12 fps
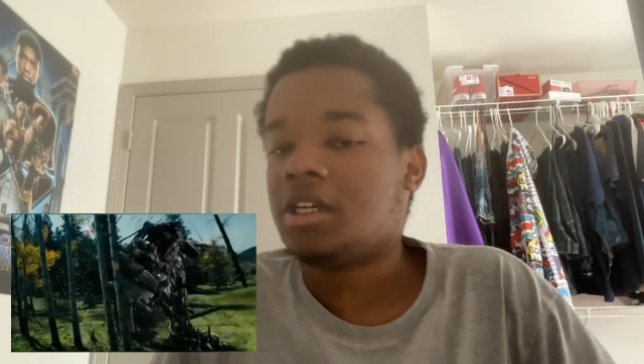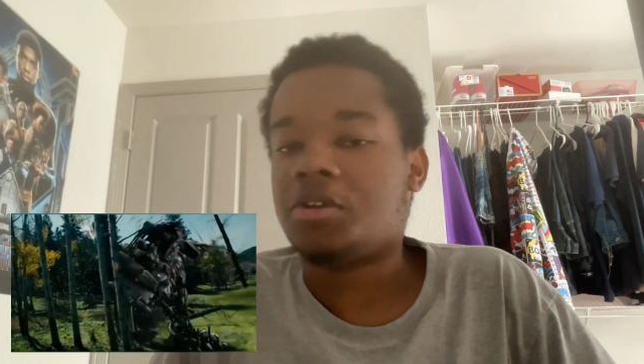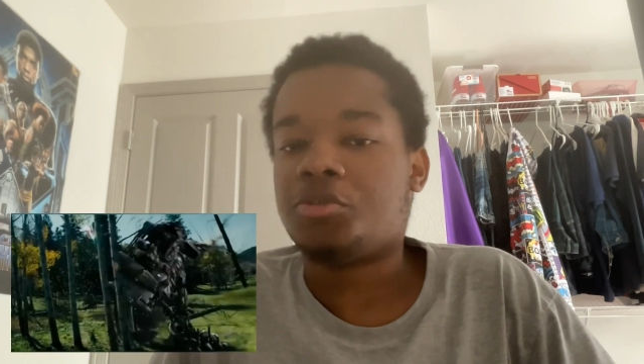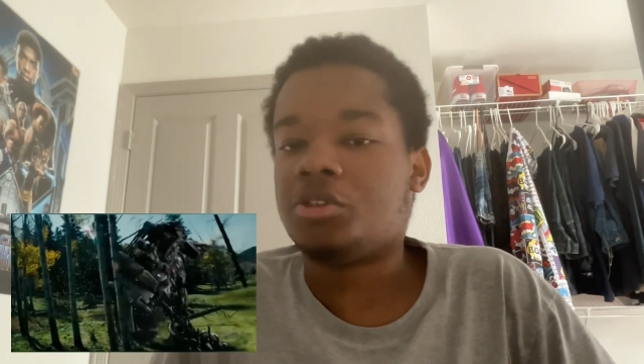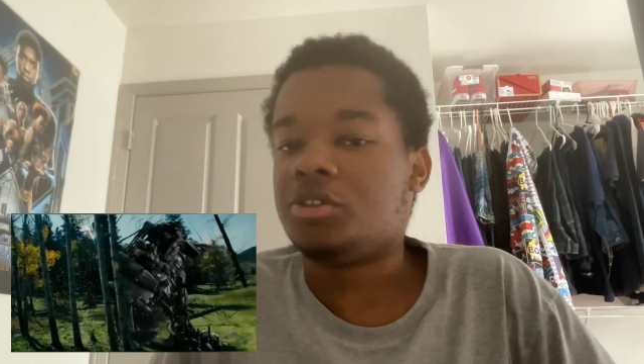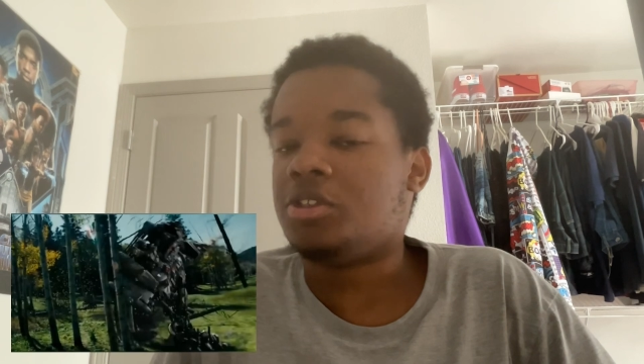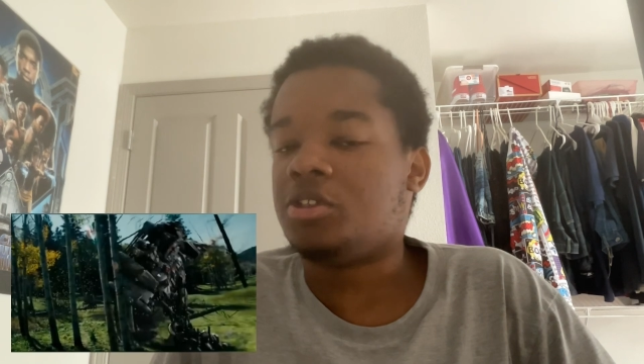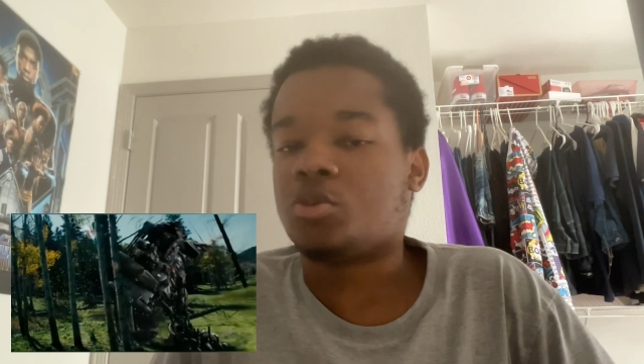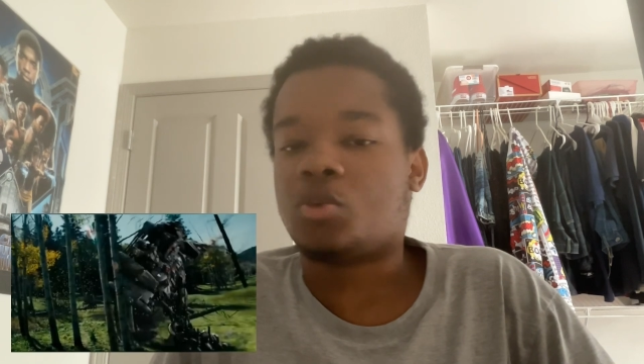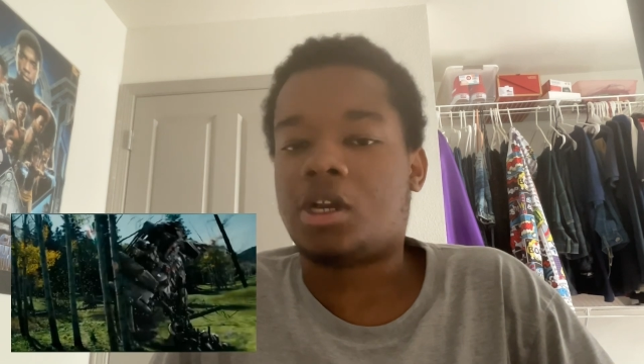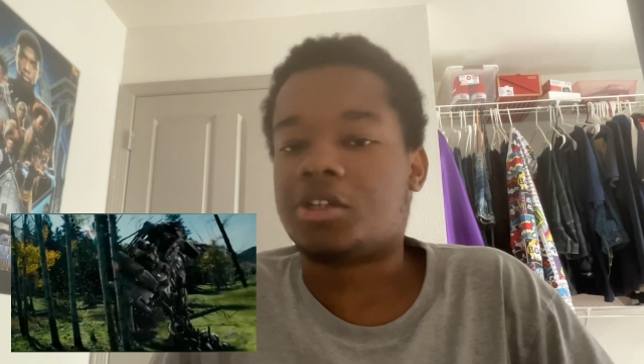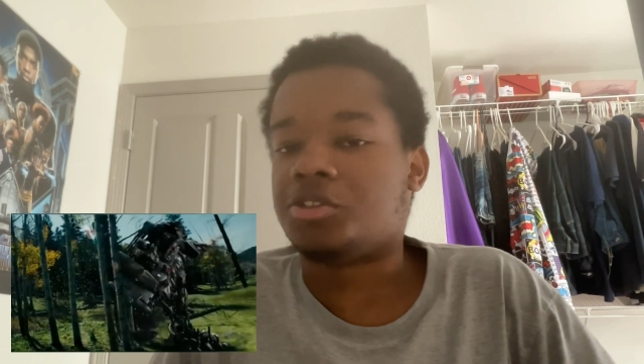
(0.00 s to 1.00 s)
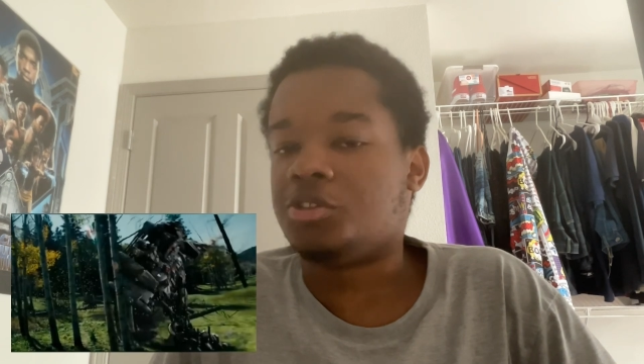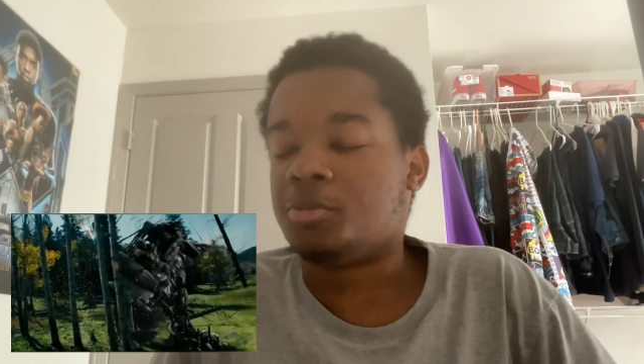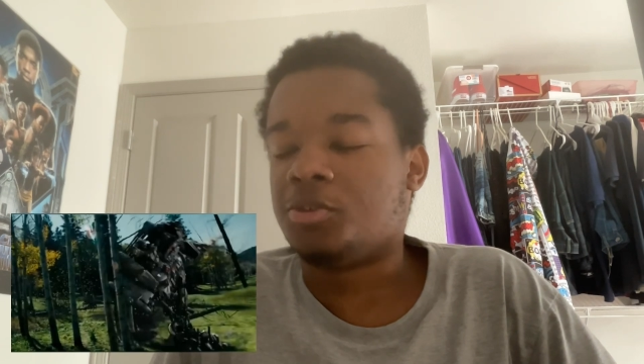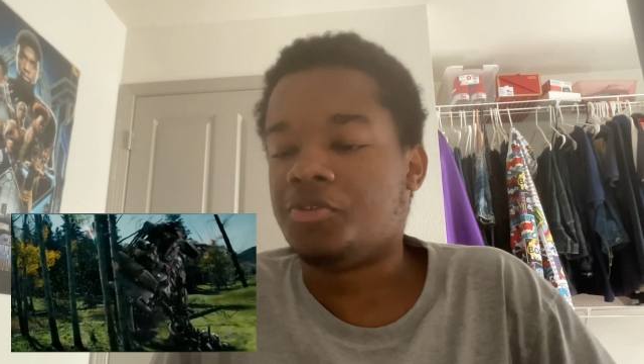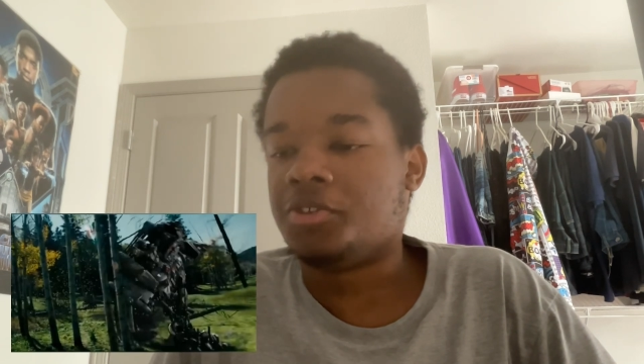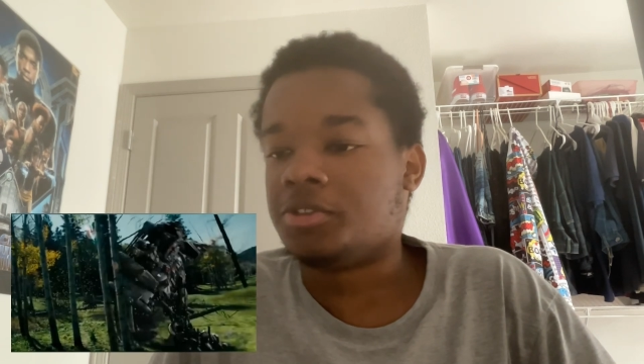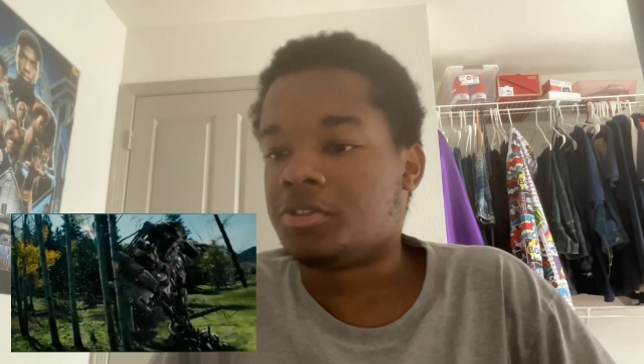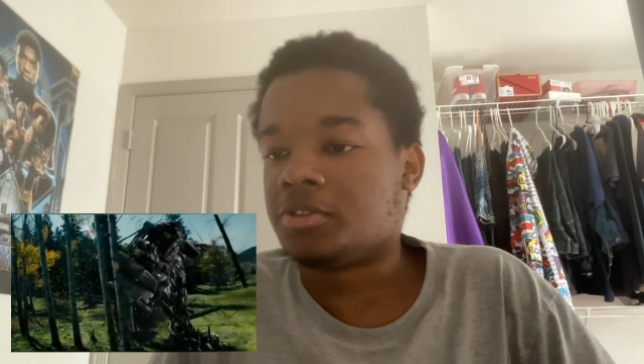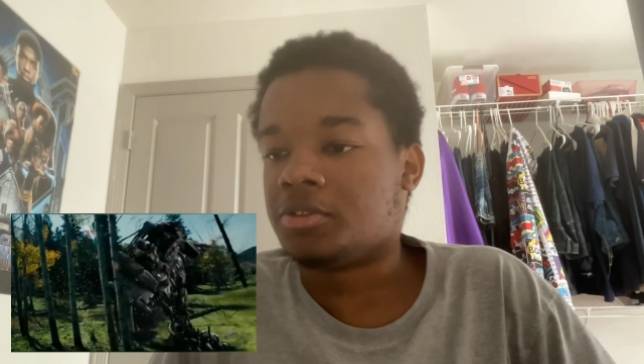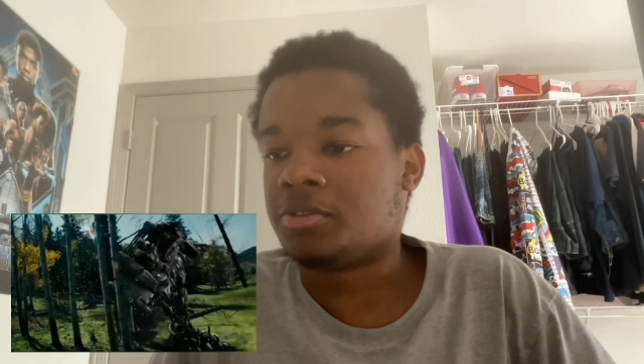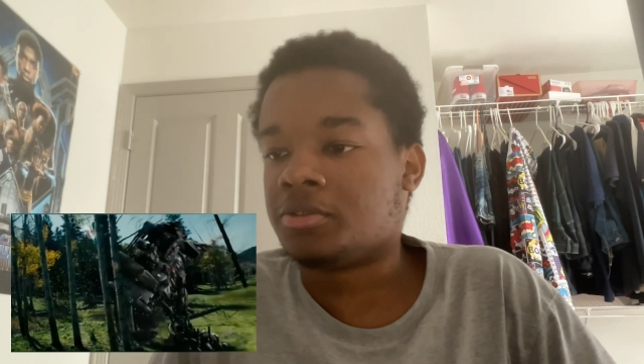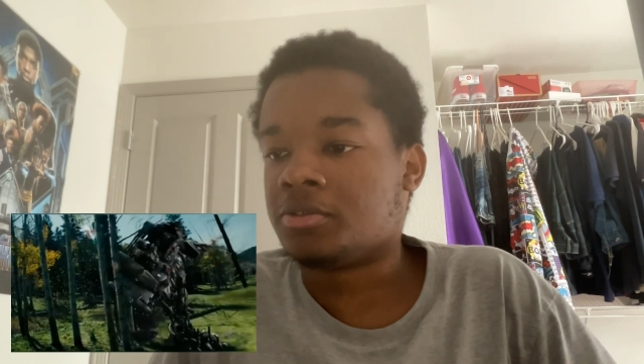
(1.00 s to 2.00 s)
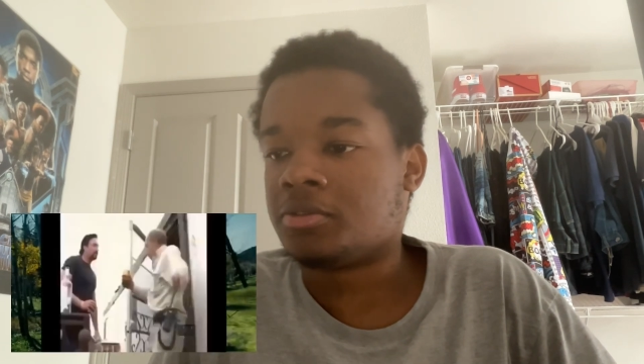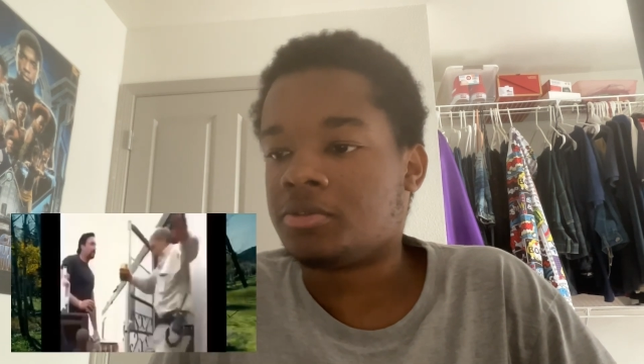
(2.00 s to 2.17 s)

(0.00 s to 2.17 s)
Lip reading: I really need to watch these movies again.